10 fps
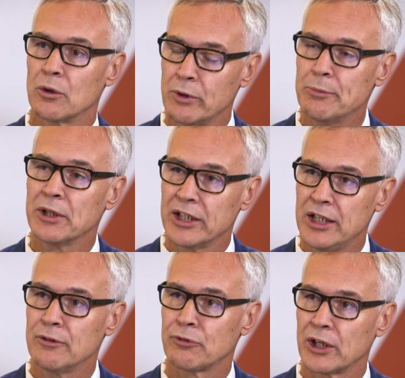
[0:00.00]
we
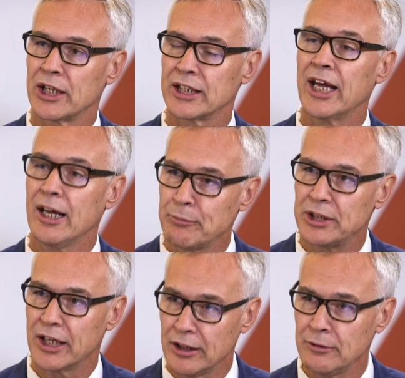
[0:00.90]
believe uh, it can be
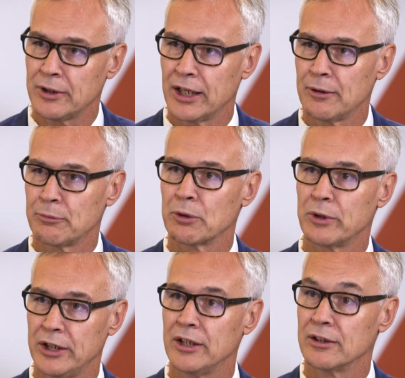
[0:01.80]
done, uh, but
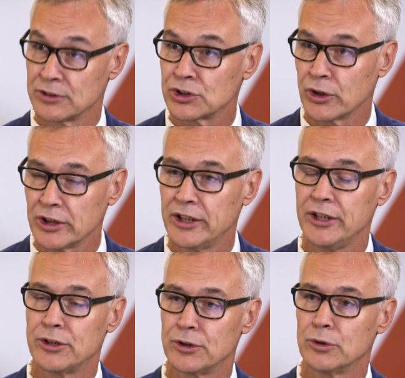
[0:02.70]
we certainly
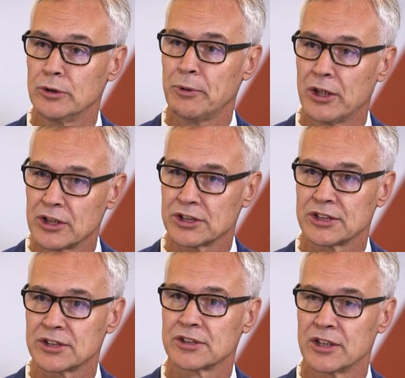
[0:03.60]
need to do it because
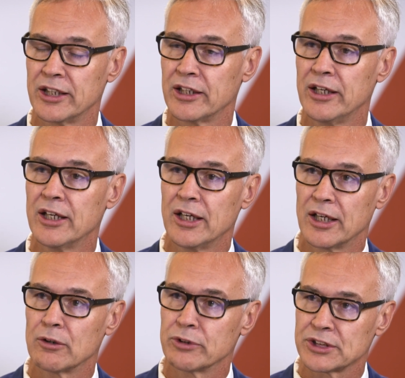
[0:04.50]
it's clearly
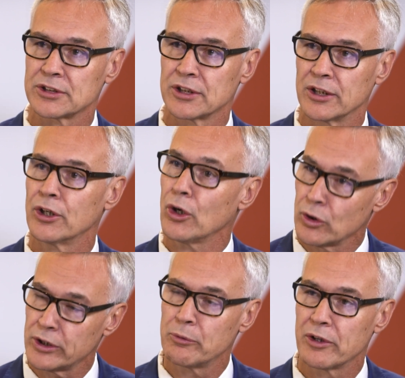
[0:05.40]
a risk not
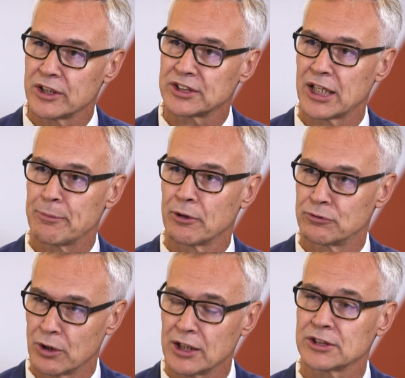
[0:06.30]
only with this type
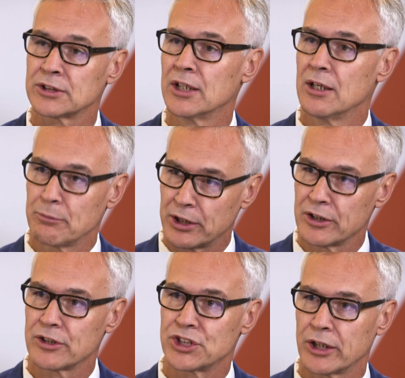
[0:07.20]
of drugs, but
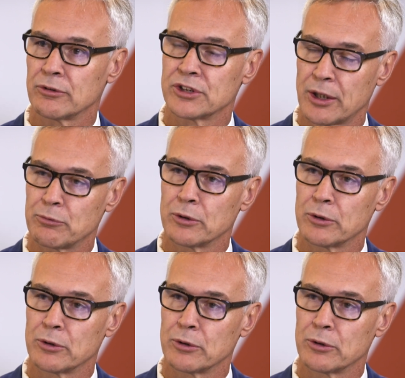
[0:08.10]
in the general type